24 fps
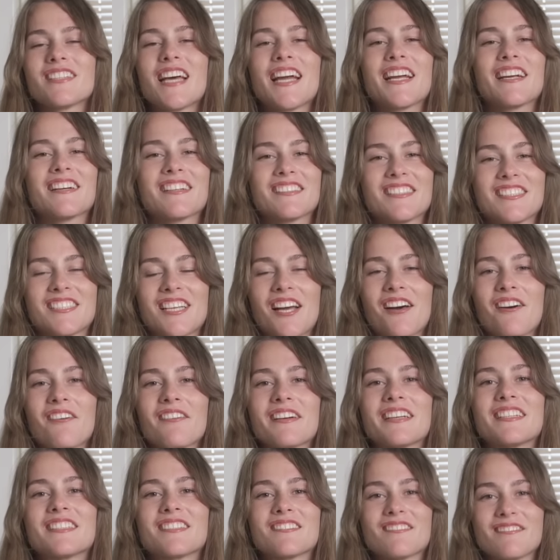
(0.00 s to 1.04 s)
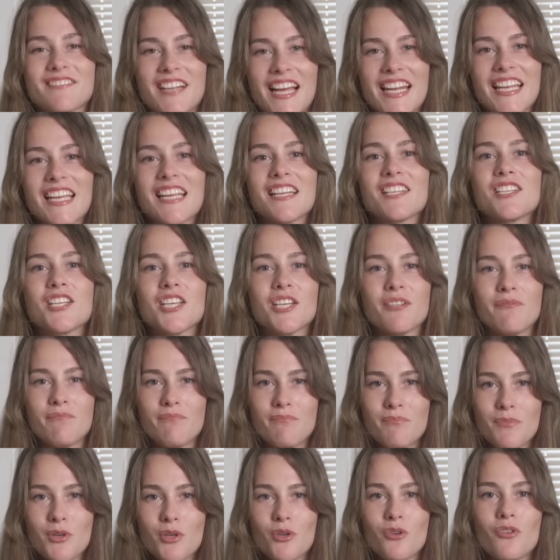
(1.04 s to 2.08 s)
that your dough is ready to
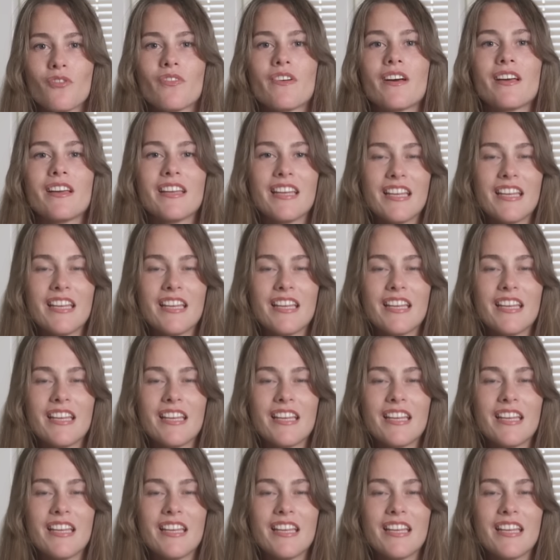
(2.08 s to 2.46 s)
move